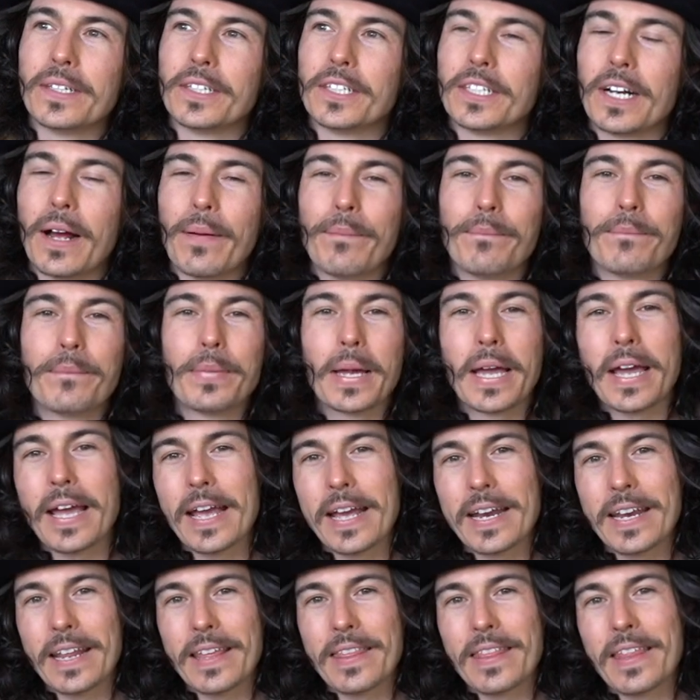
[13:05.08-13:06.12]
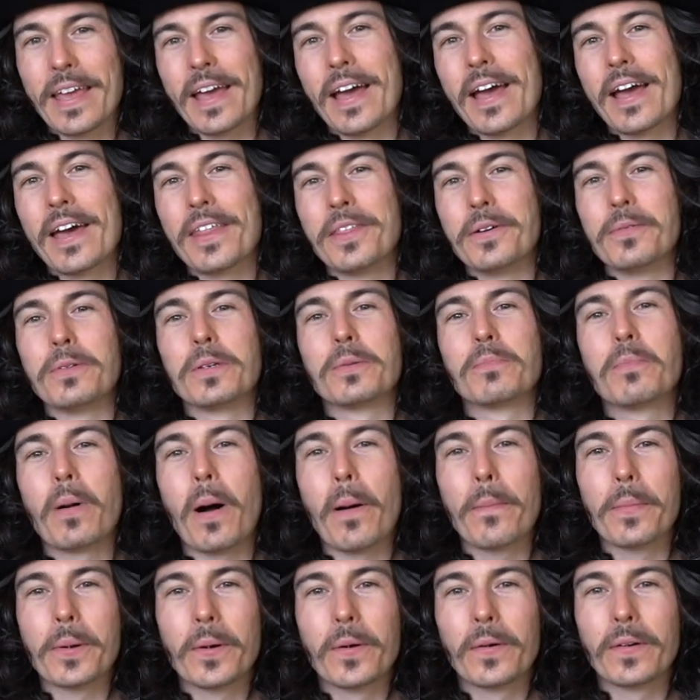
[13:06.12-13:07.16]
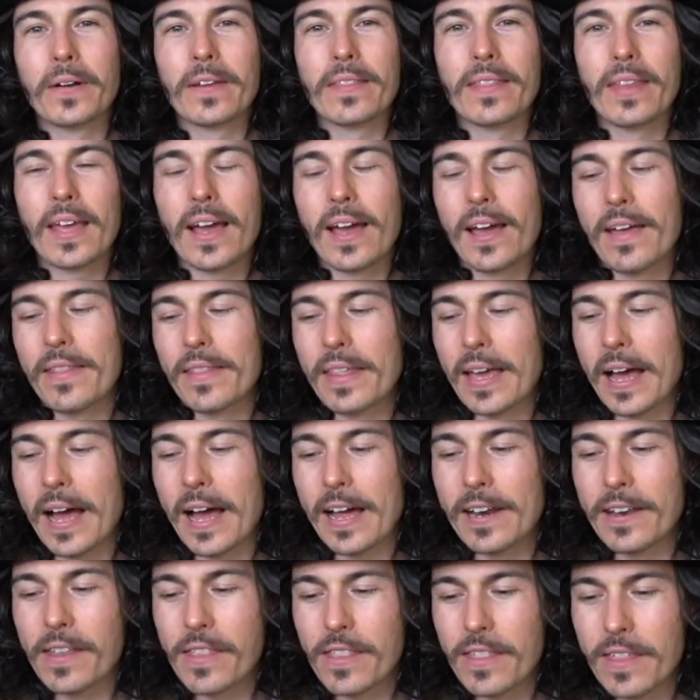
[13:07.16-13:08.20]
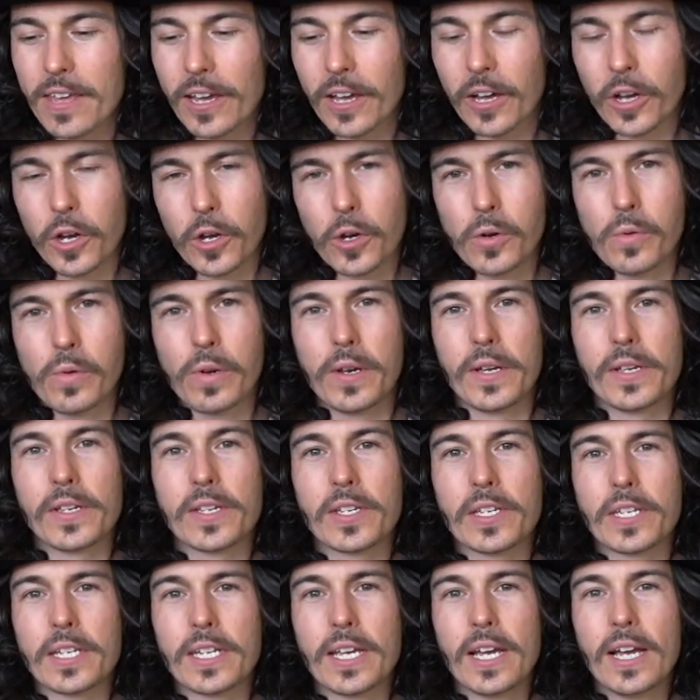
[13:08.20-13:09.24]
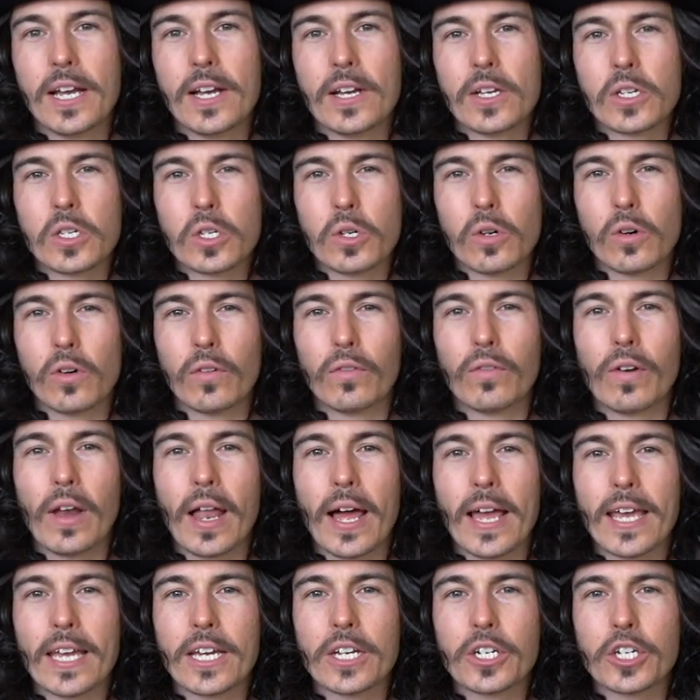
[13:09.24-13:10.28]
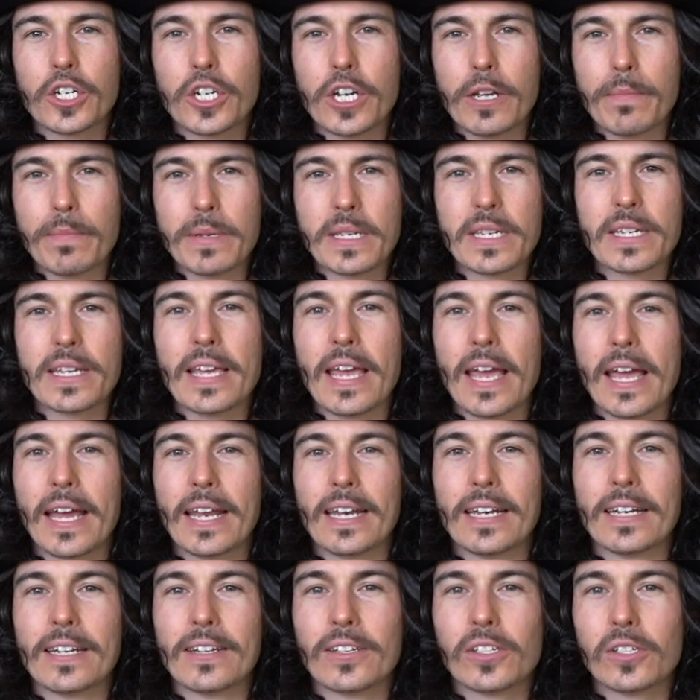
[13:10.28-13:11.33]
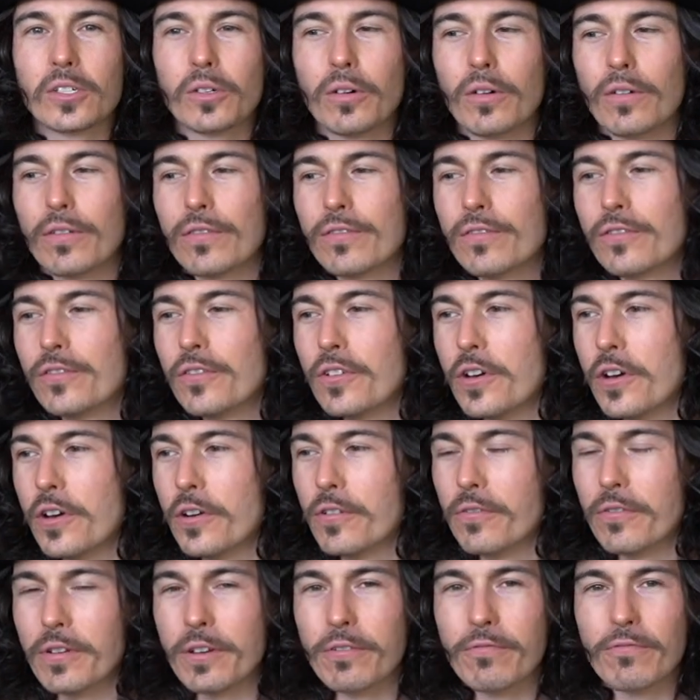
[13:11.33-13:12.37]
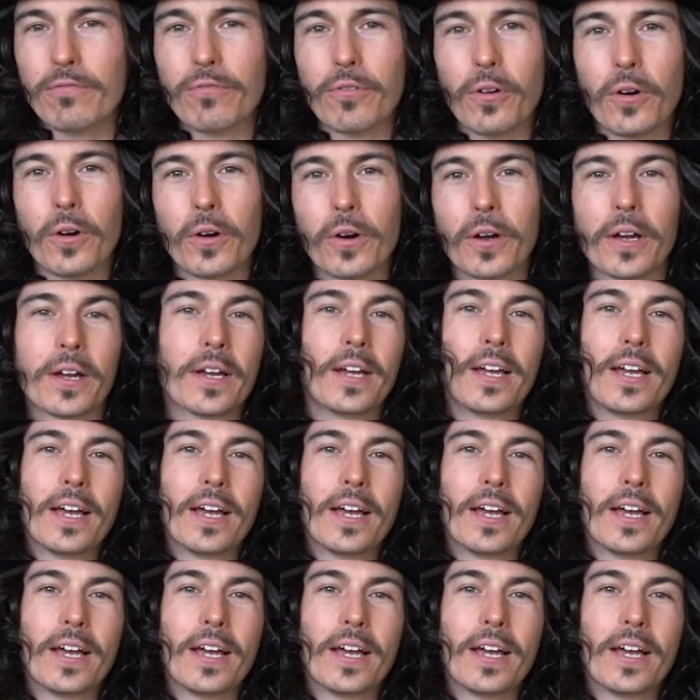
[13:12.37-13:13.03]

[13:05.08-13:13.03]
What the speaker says: of champagne in there, there was popcorn in there. They had the coolest sort of like sheepskin sort of furry rug,